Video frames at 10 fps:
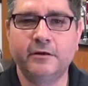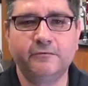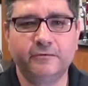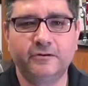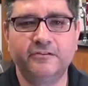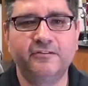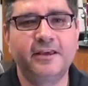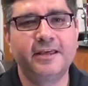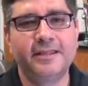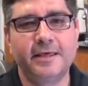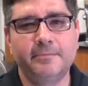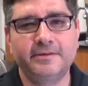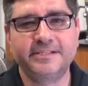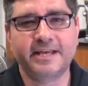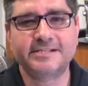First, they
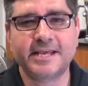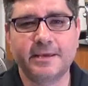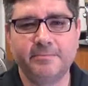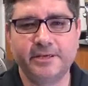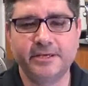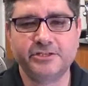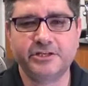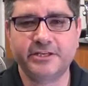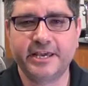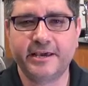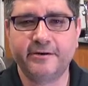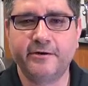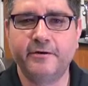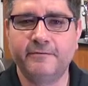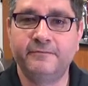possess a pH
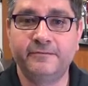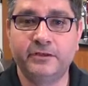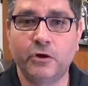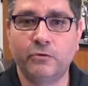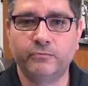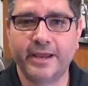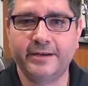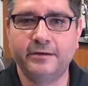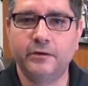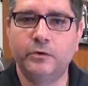indicator, phenol red,